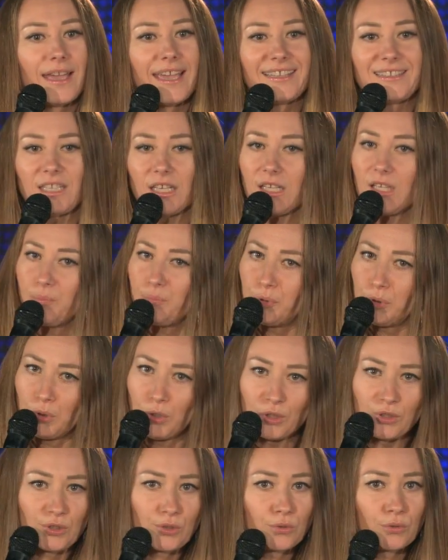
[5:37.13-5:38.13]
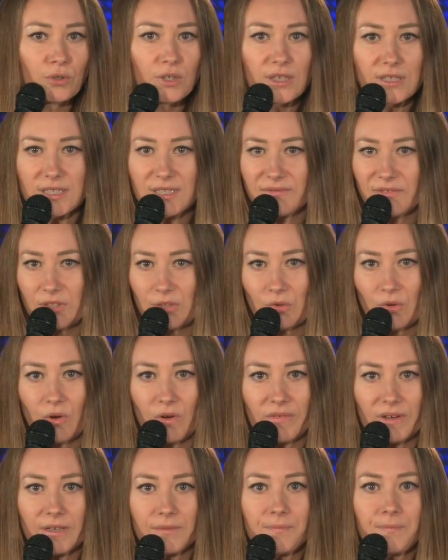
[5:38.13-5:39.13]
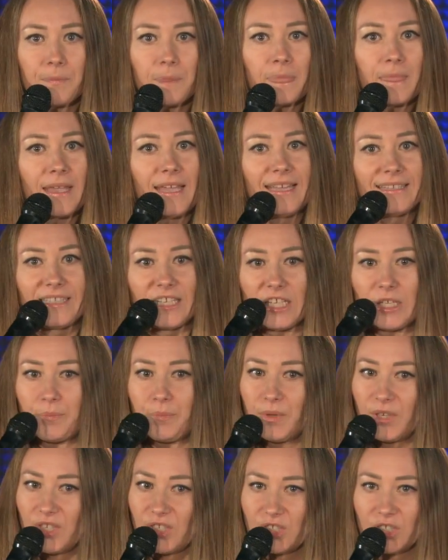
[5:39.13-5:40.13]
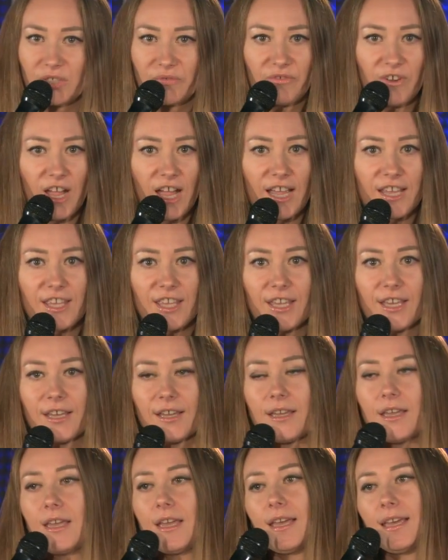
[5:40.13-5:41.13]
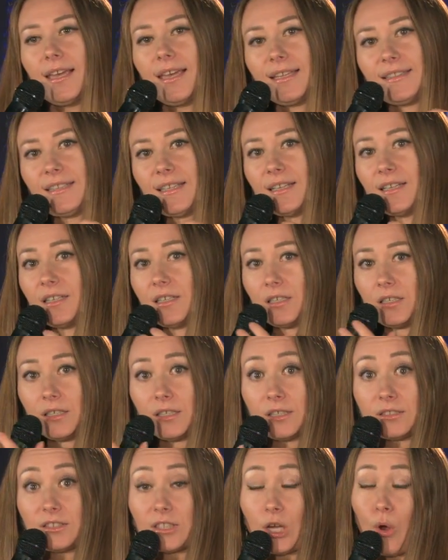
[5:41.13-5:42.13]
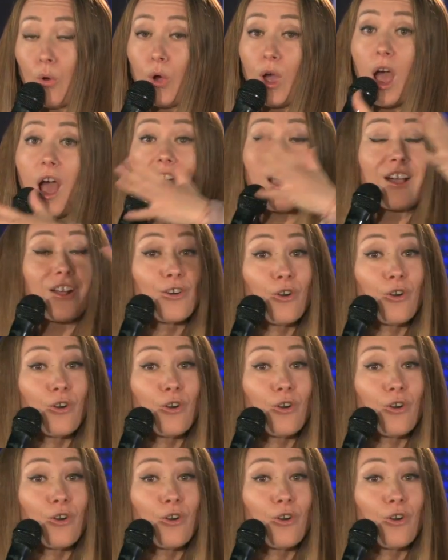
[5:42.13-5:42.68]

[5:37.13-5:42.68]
we will not talk about happiness as a fruit of